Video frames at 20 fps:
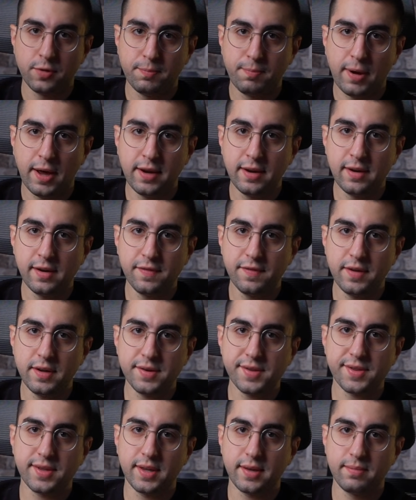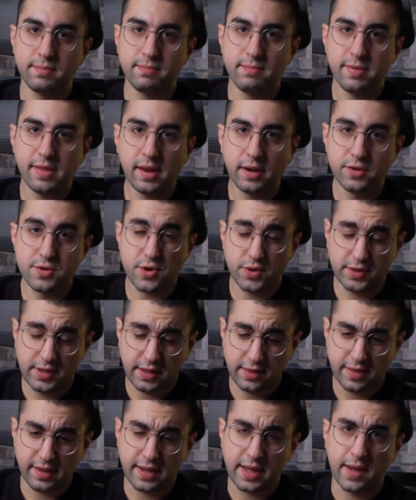panel first and then
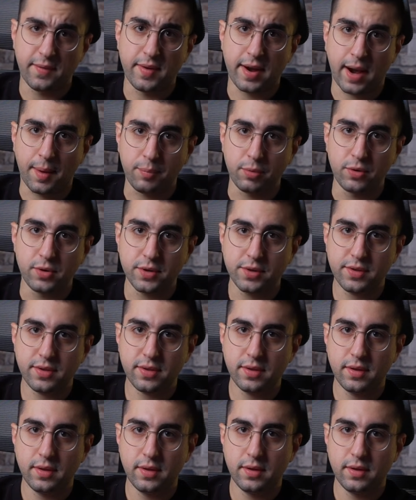rotate the camera upwards